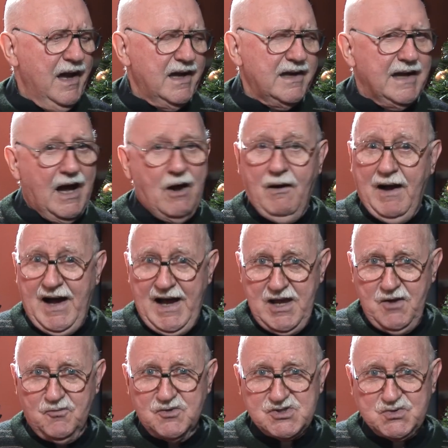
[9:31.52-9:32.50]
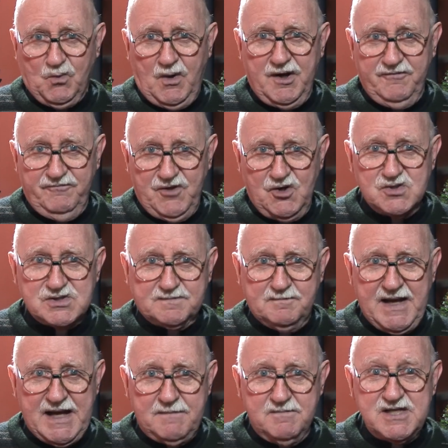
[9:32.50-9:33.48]
Now, I was one of those
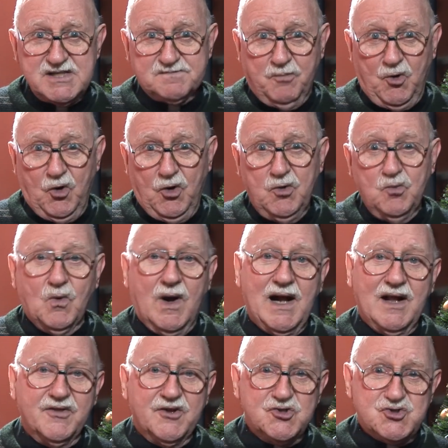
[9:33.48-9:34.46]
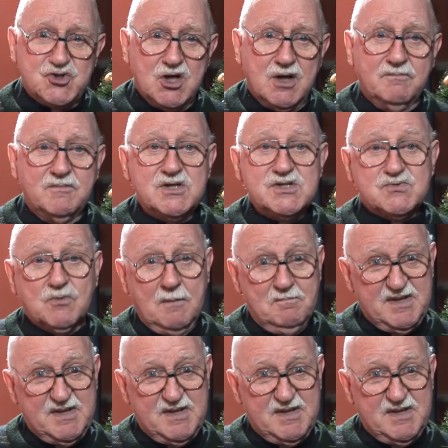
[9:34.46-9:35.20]
babies born while the Germans were